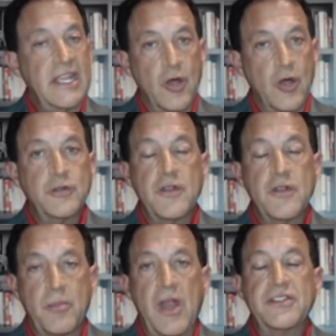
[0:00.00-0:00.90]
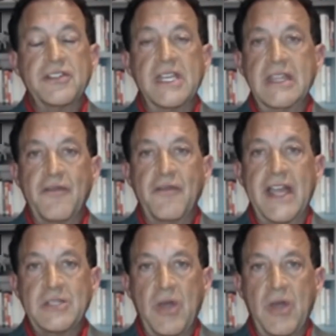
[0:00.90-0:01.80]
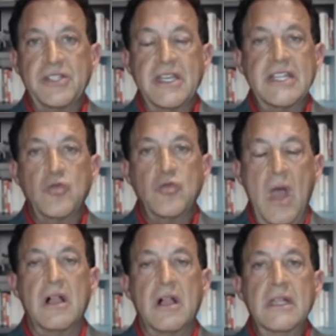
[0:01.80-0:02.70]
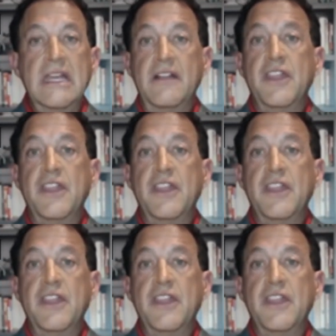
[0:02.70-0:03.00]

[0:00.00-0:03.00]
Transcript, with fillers: And it goes for the president and the vice president as well.